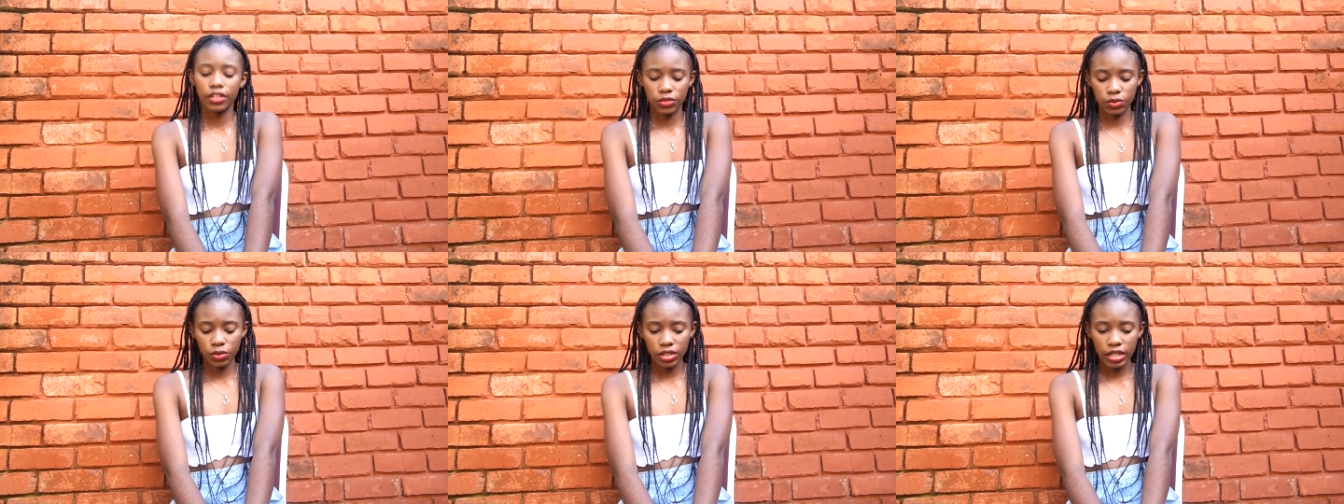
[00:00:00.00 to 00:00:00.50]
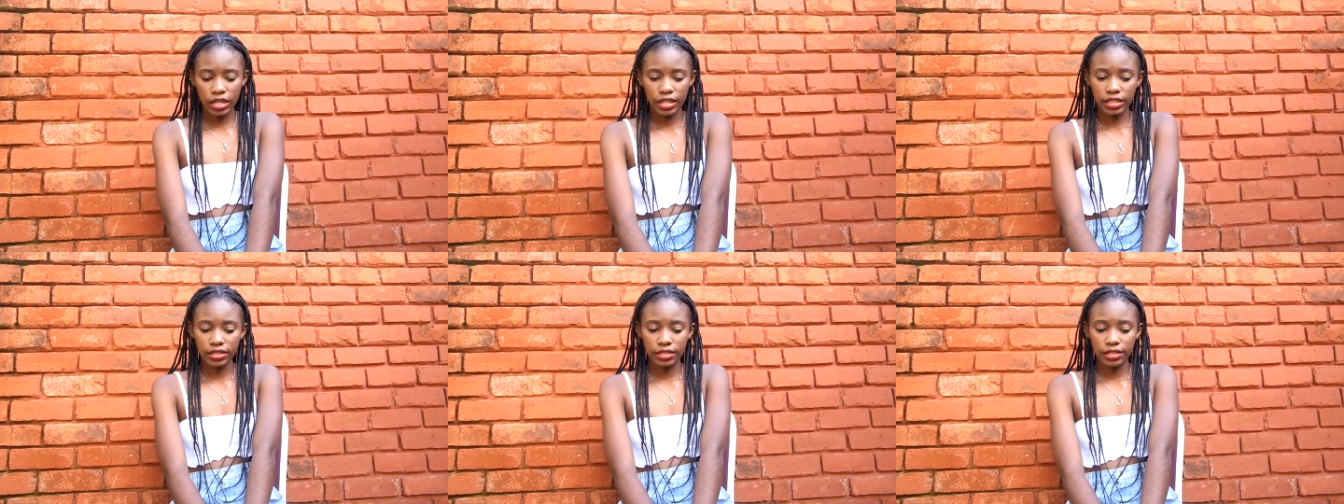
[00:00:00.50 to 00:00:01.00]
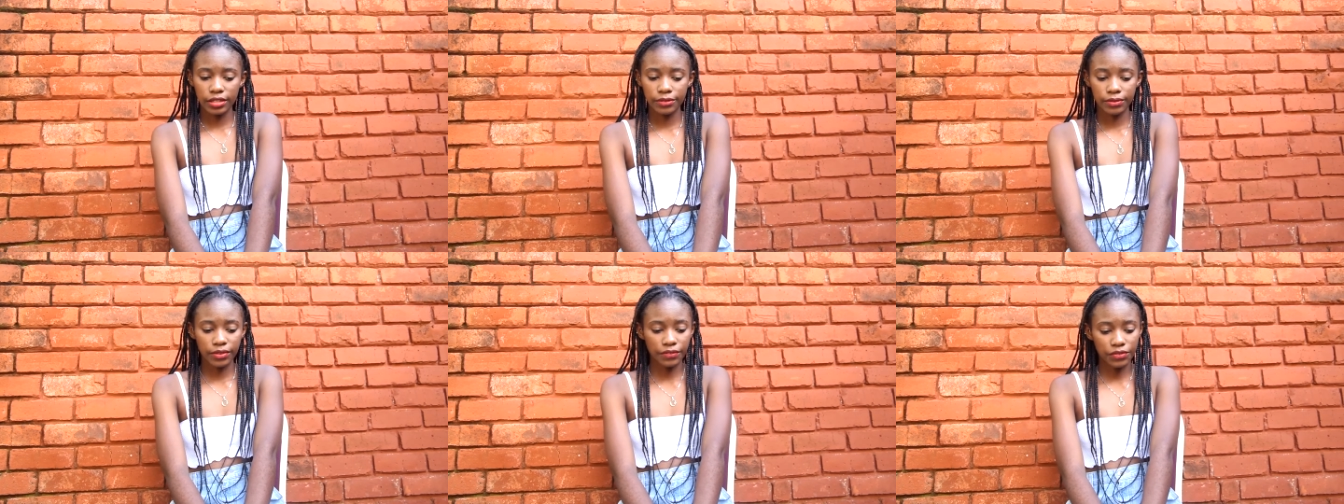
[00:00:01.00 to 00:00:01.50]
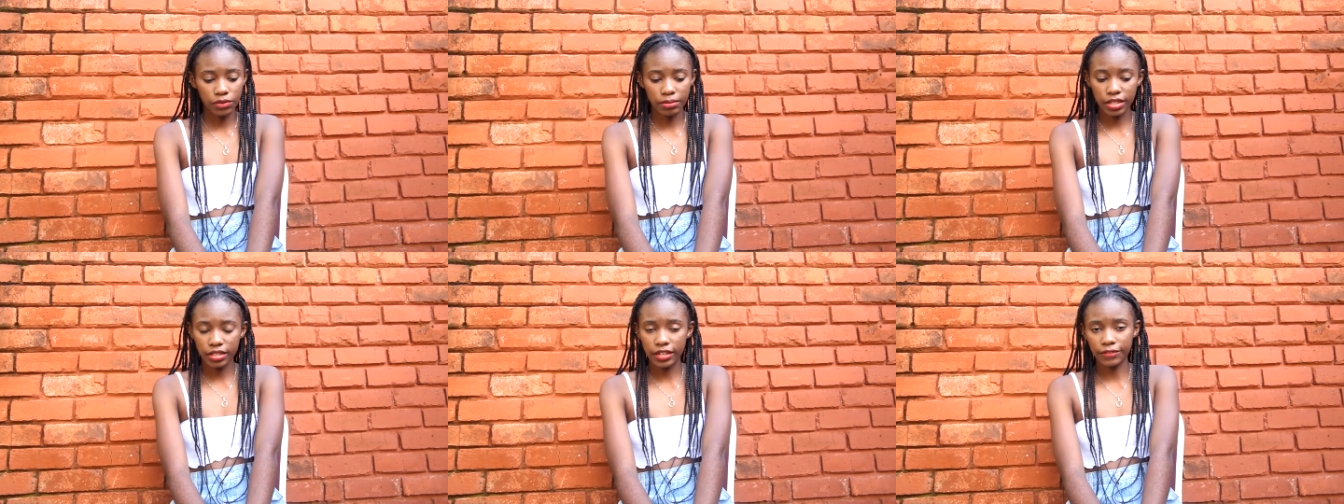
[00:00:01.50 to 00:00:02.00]
So yeah, that's the
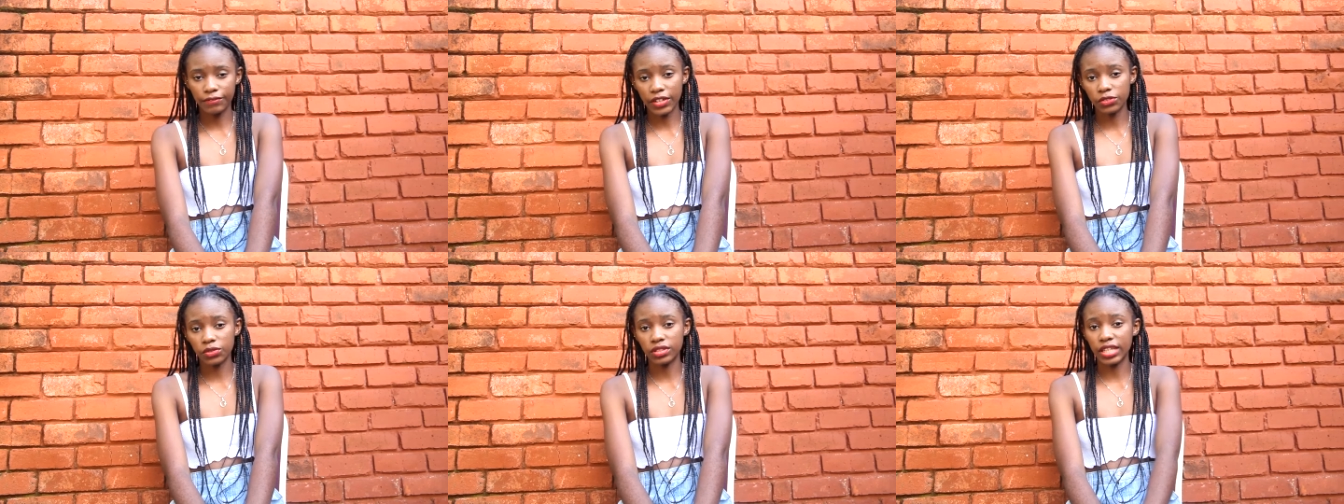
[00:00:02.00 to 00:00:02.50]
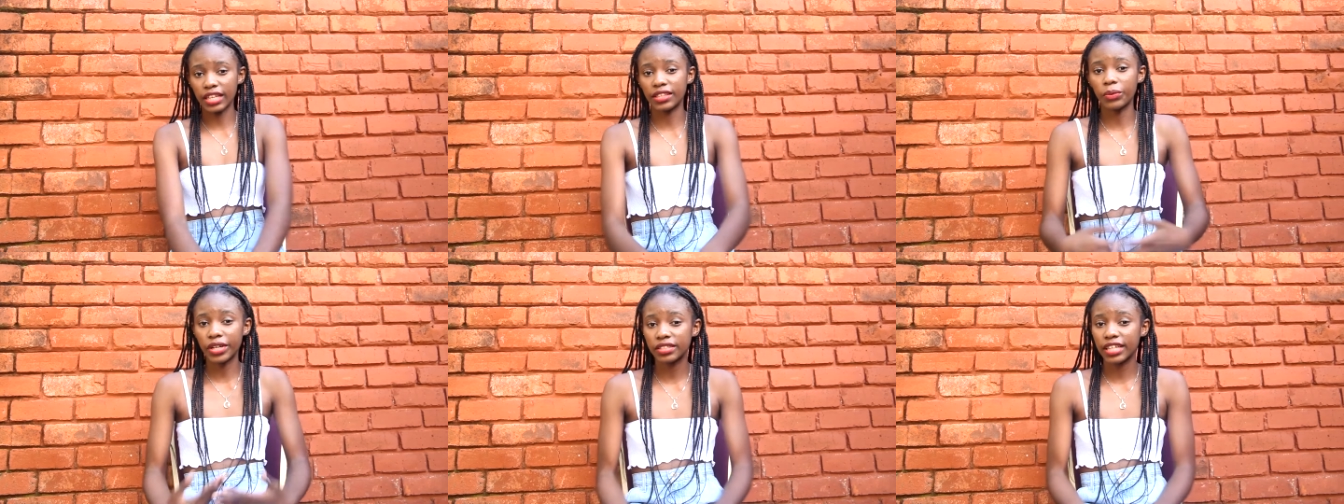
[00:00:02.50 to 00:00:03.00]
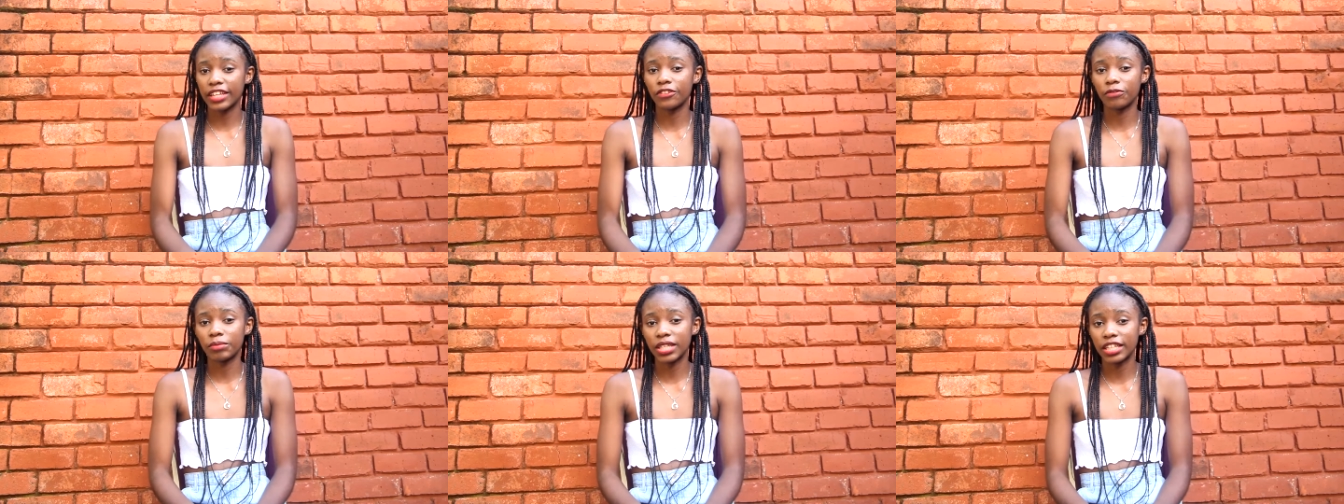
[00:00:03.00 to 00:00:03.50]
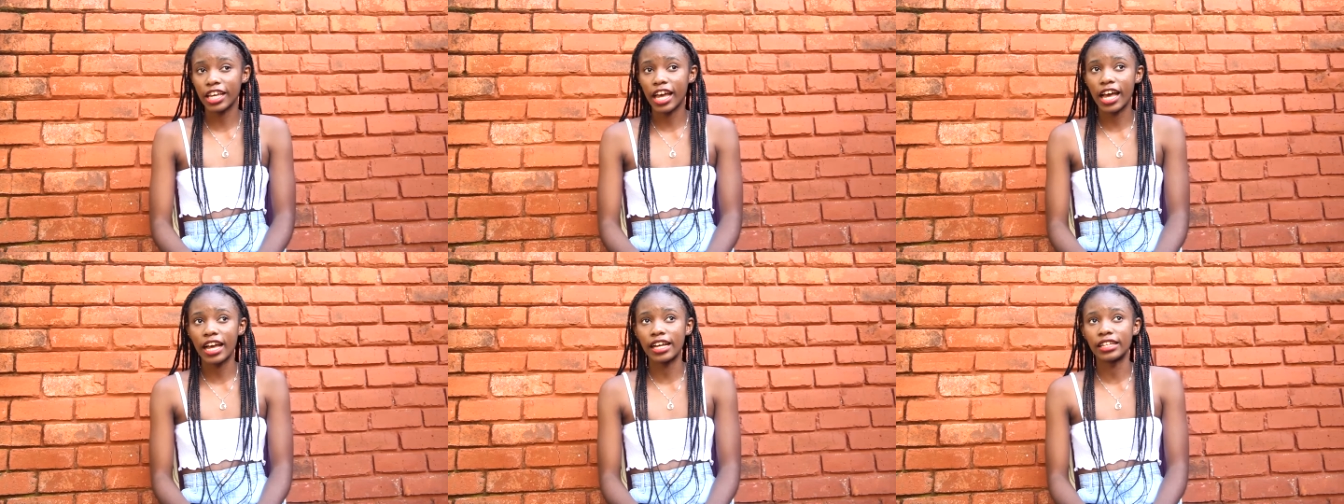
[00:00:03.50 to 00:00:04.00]
filmmaking and fashion side, the work side of
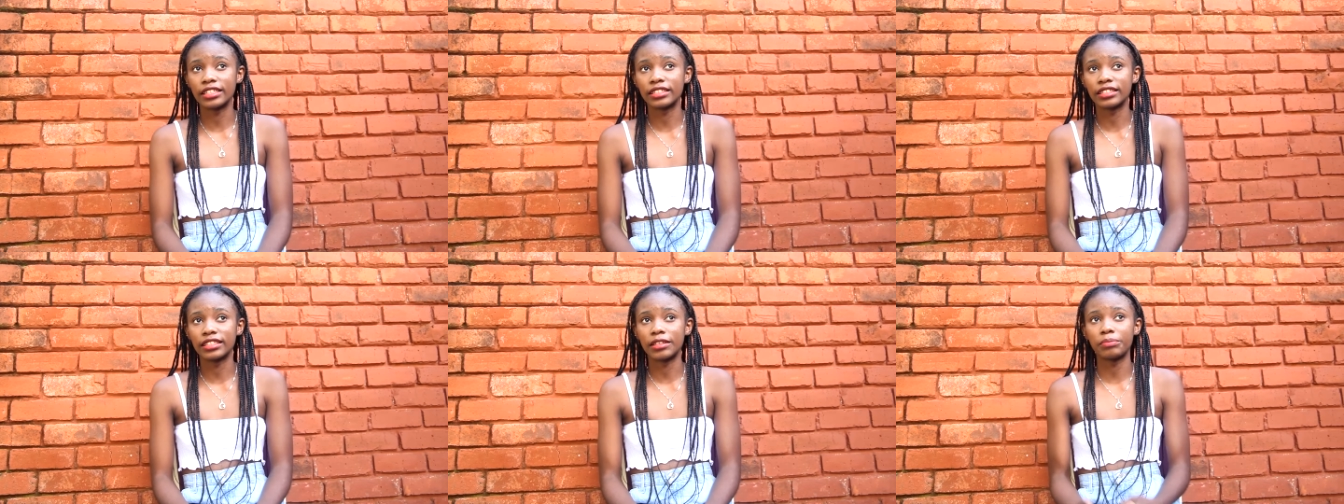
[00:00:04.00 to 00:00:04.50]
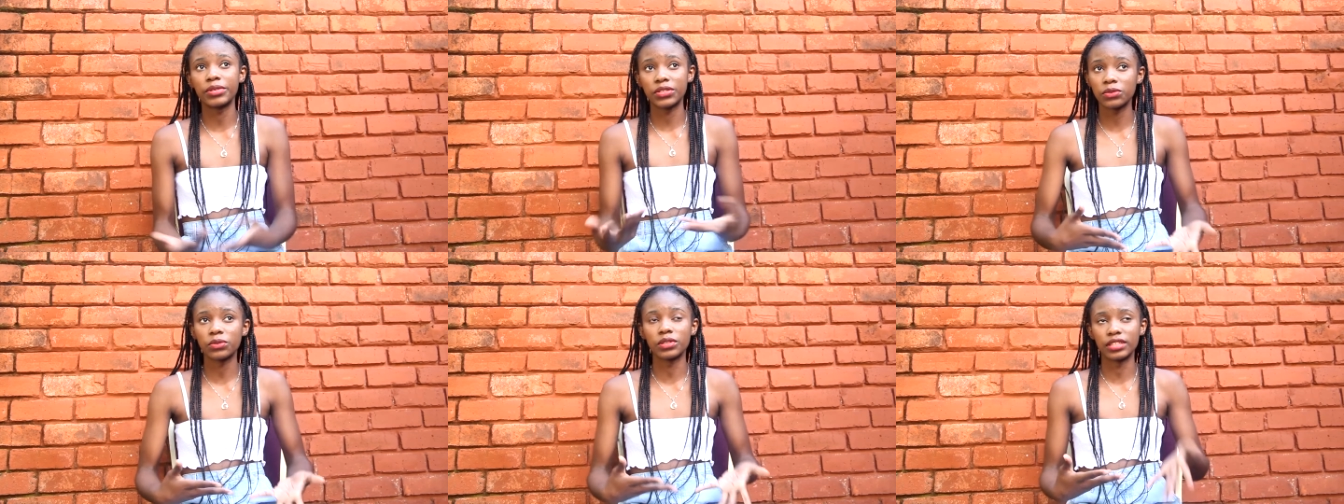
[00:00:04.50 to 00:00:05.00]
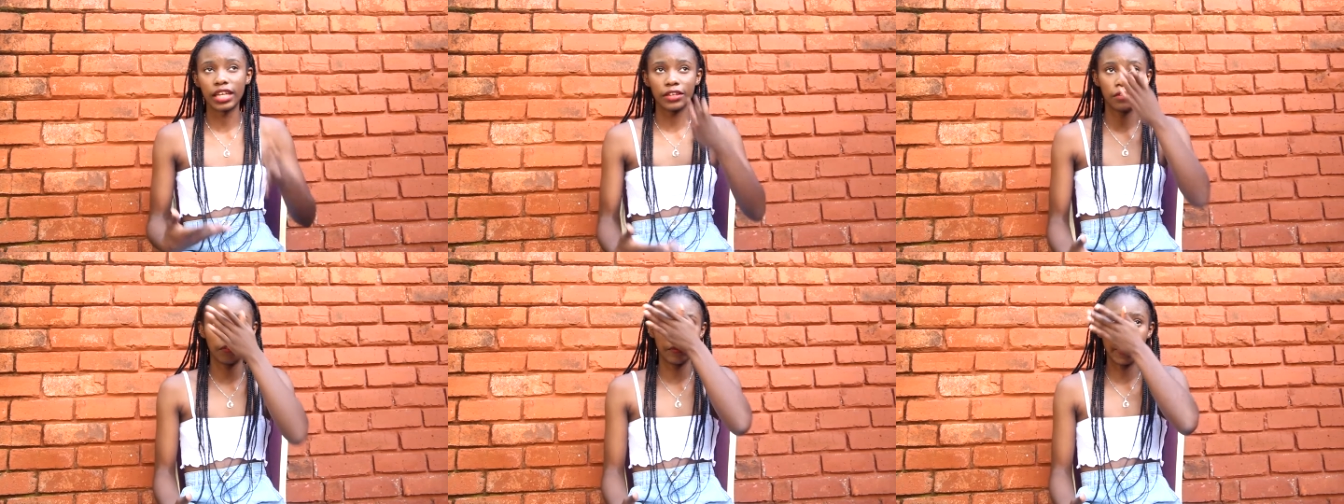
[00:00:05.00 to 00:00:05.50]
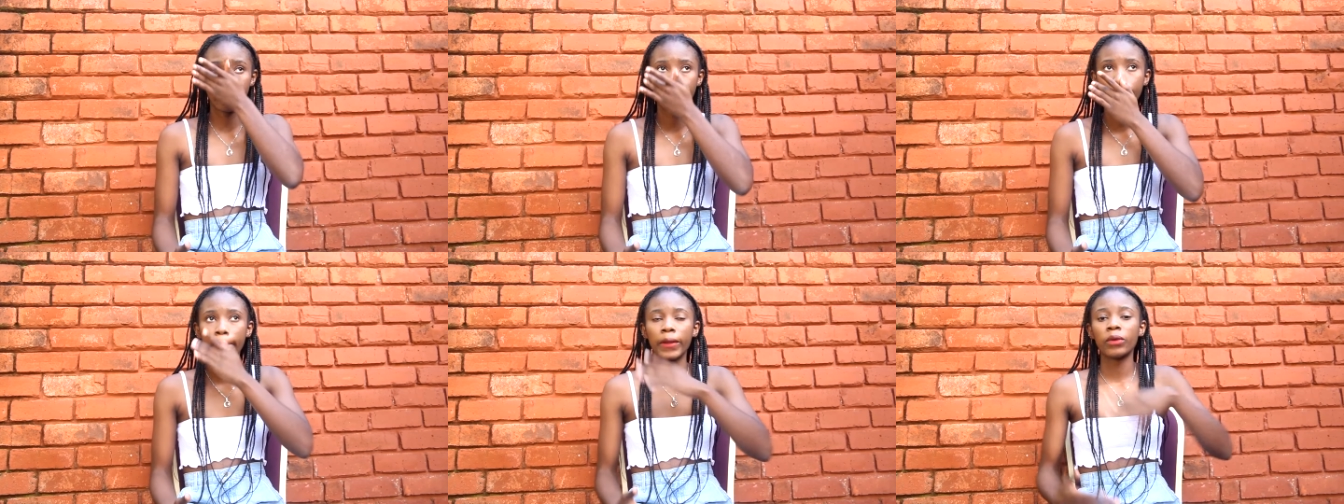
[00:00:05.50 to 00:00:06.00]
me the person inside of me,
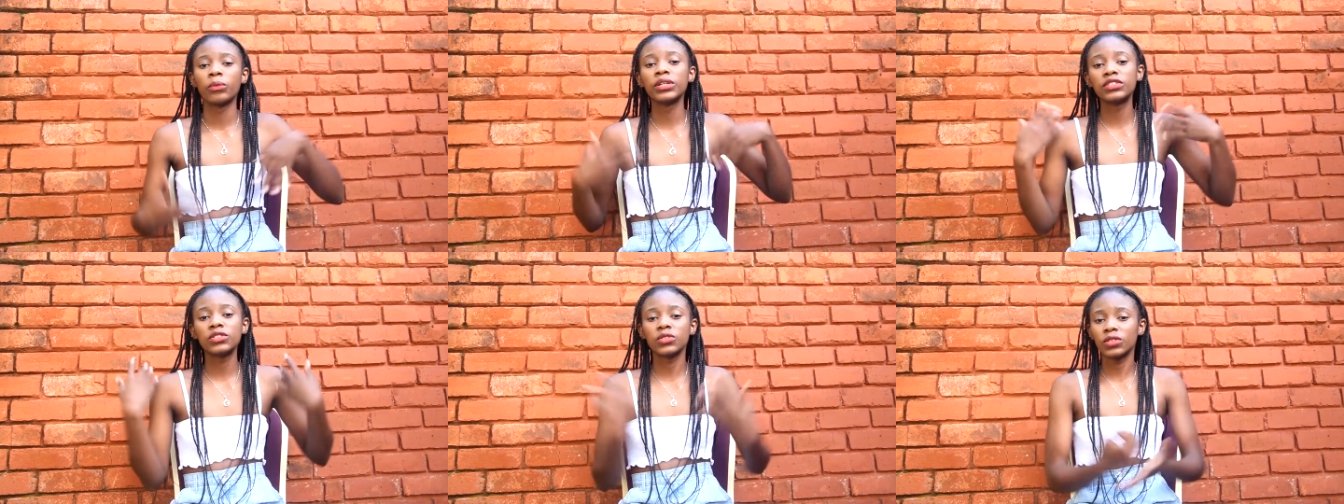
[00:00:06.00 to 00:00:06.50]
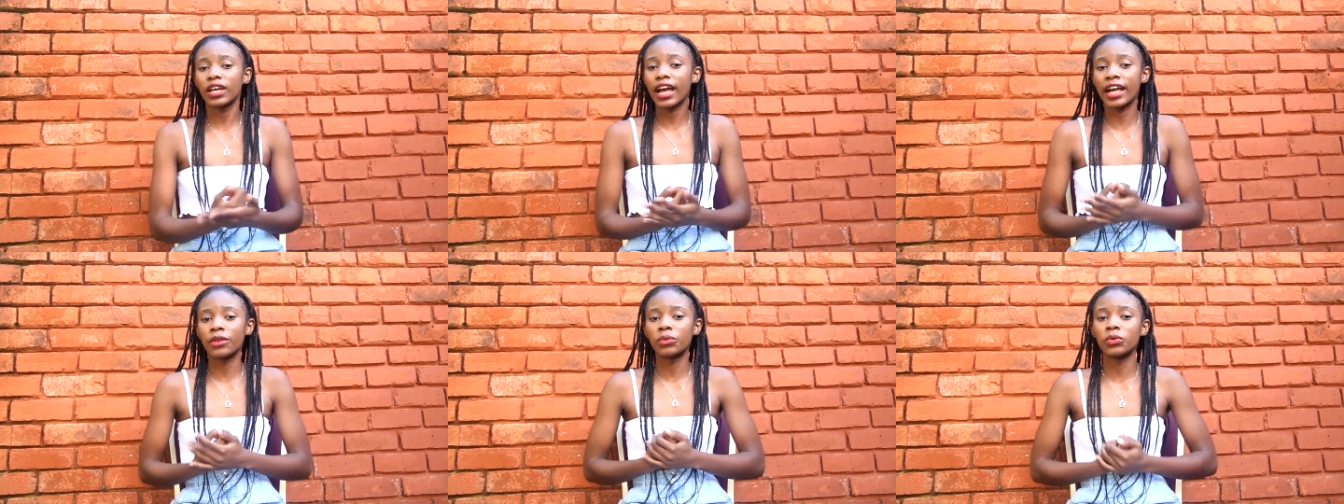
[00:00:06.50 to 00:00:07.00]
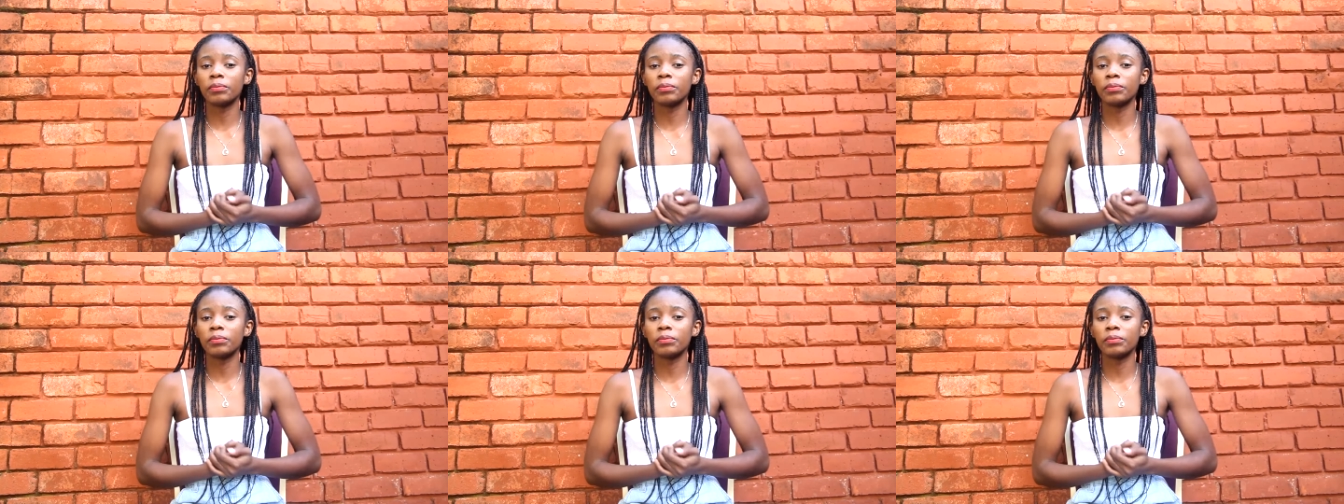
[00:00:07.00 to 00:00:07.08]
which I will